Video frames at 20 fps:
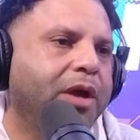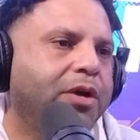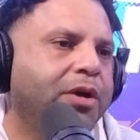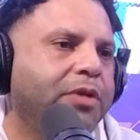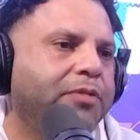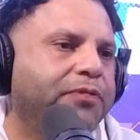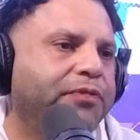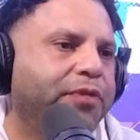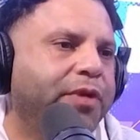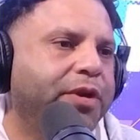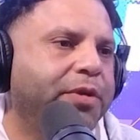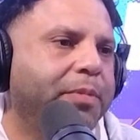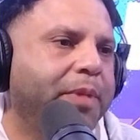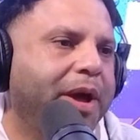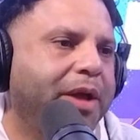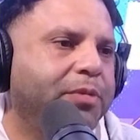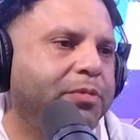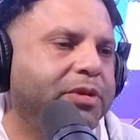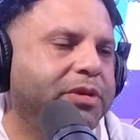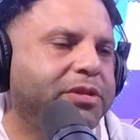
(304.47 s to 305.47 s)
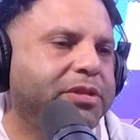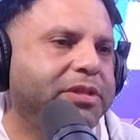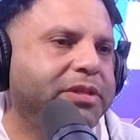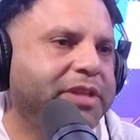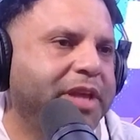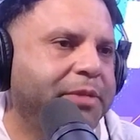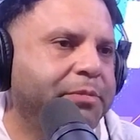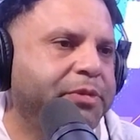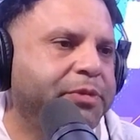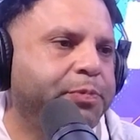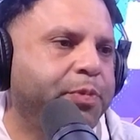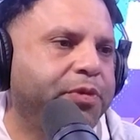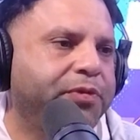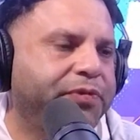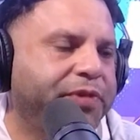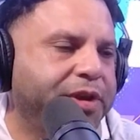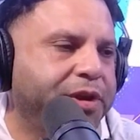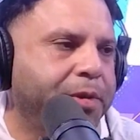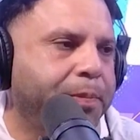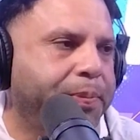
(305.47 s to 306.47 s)
a good friend of mine, which his name is
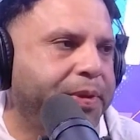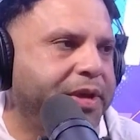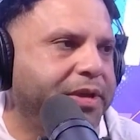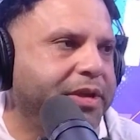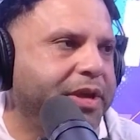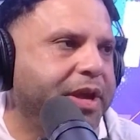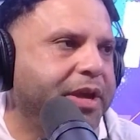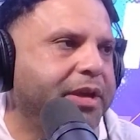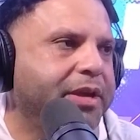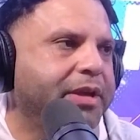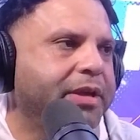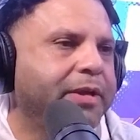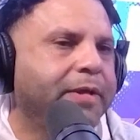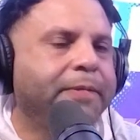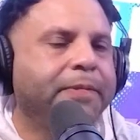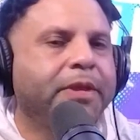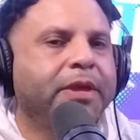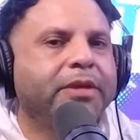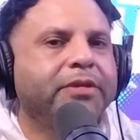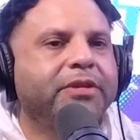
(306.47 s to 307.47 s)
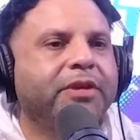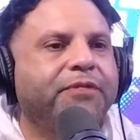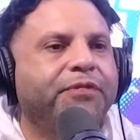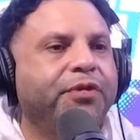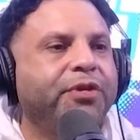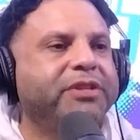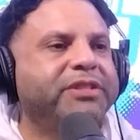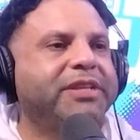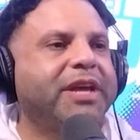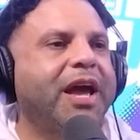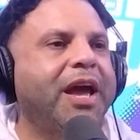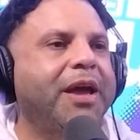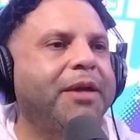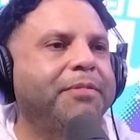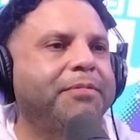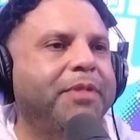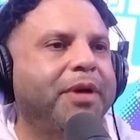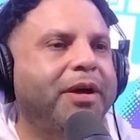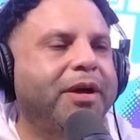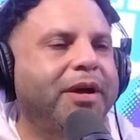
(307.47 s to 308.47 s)
Porfirio Pina, the first
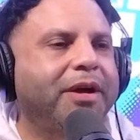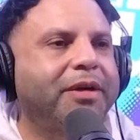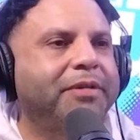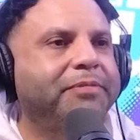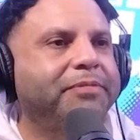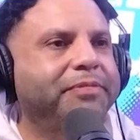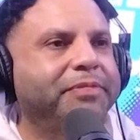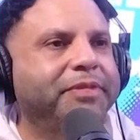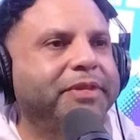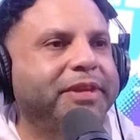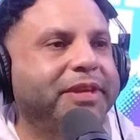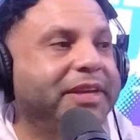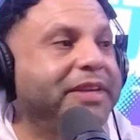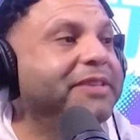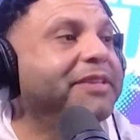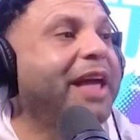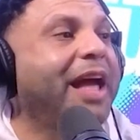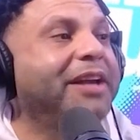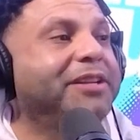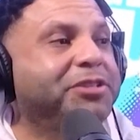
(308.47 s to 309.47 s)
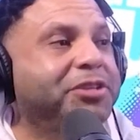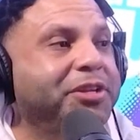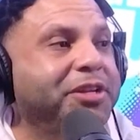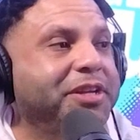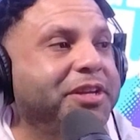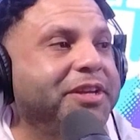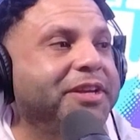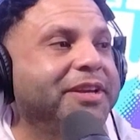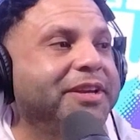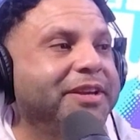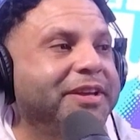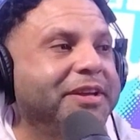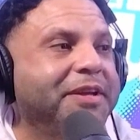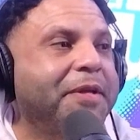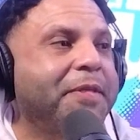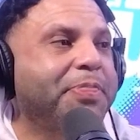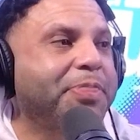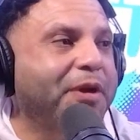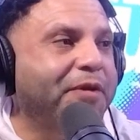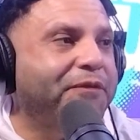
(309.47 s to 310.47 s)
time, uh, he's actually
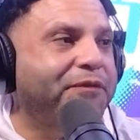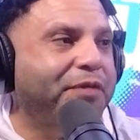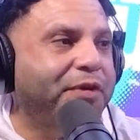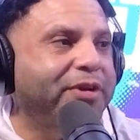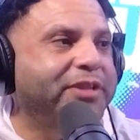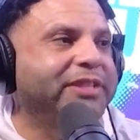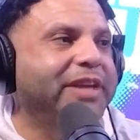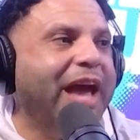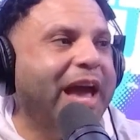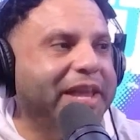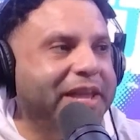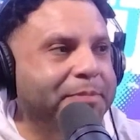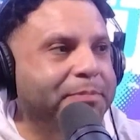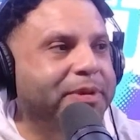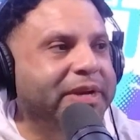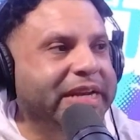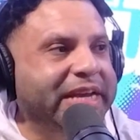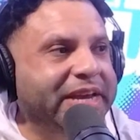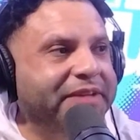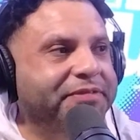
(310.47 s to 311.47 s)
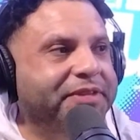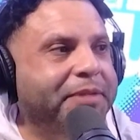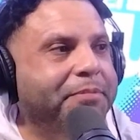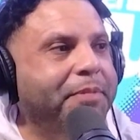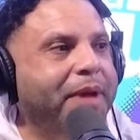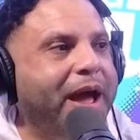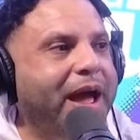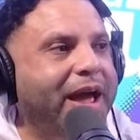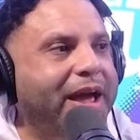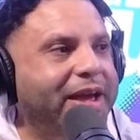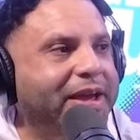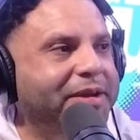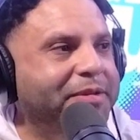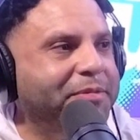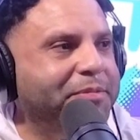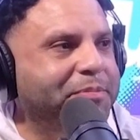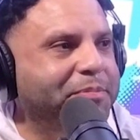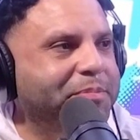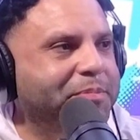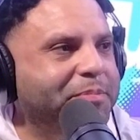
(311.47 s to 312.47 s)
the first guy that believed in my
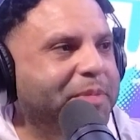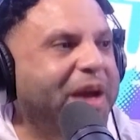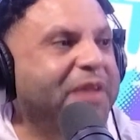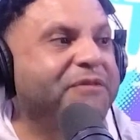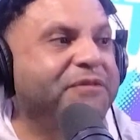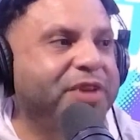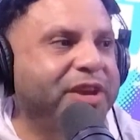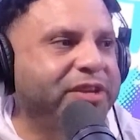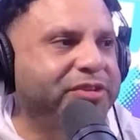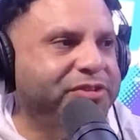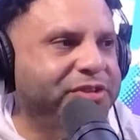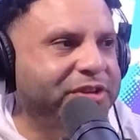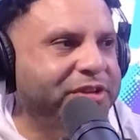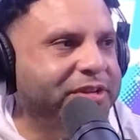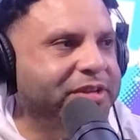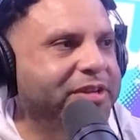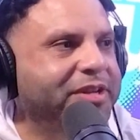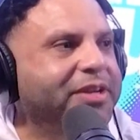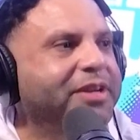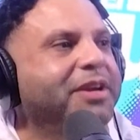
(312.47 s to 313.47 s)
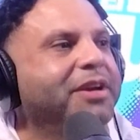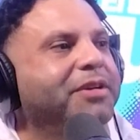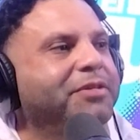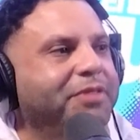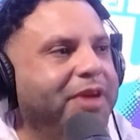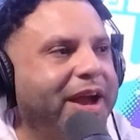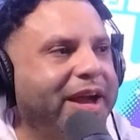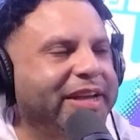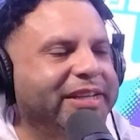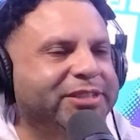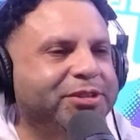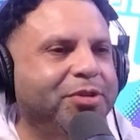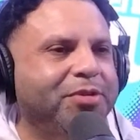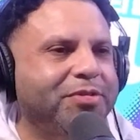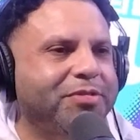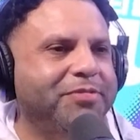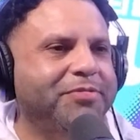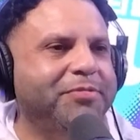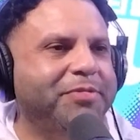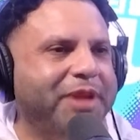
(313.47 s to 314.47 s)
my vision. Your vision. Right.
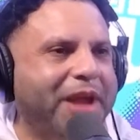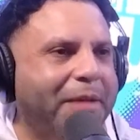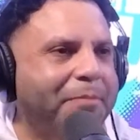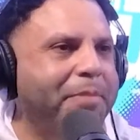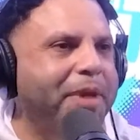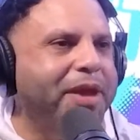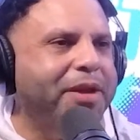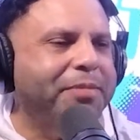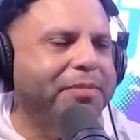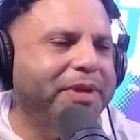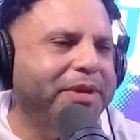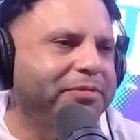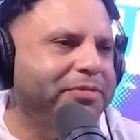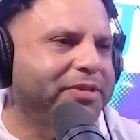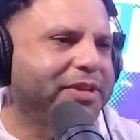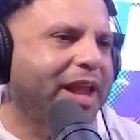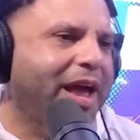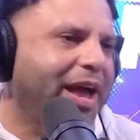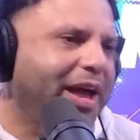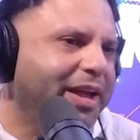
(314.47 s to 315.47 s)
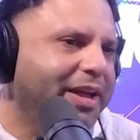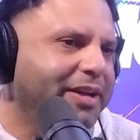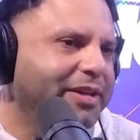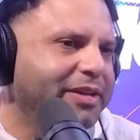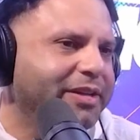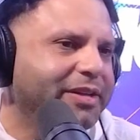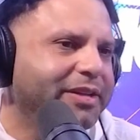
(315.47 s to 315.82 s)
So when I met him, he was like,